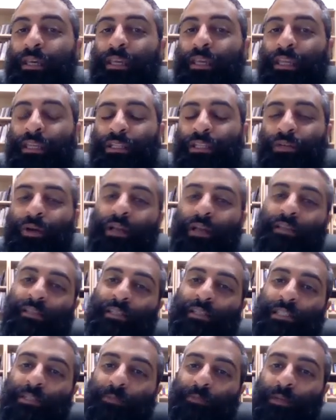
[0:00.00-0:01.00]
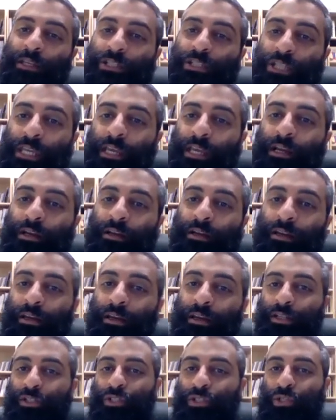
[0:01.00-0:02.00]
he directs his speech here
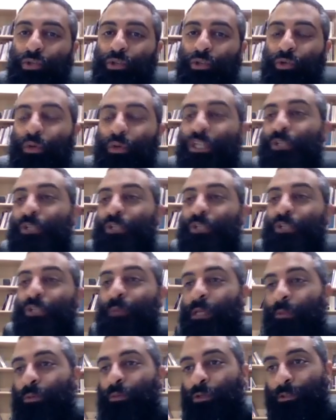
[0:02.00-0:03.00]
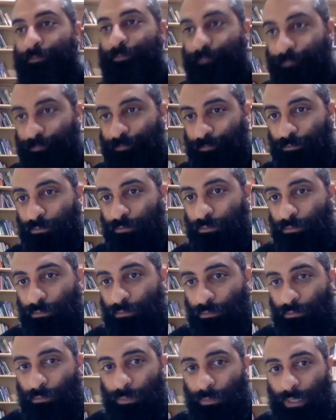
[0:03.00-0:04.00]
to the rich people.
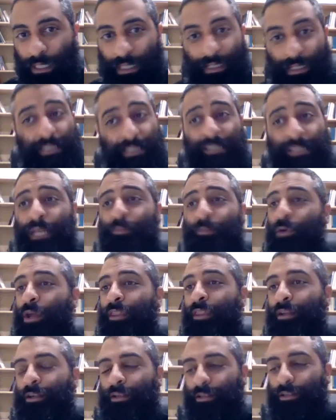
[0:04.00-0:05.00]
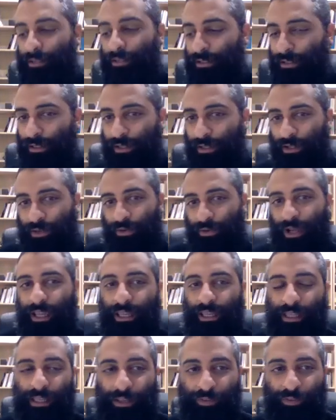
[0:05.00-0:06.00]
Doesn't say brother, right?
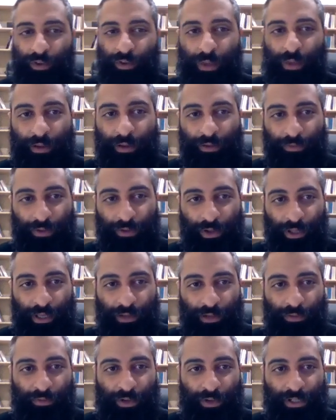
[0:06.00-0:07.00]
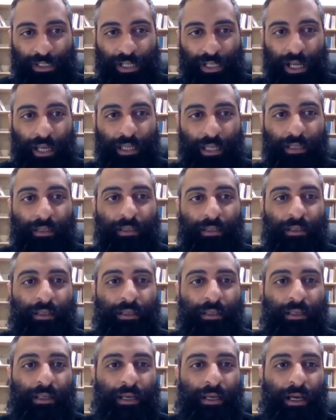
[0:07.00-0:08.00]
If you if you look in verse nine,
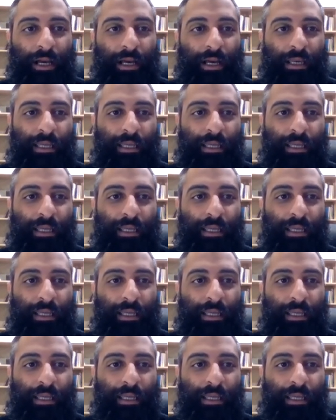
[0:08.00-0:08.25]
uh,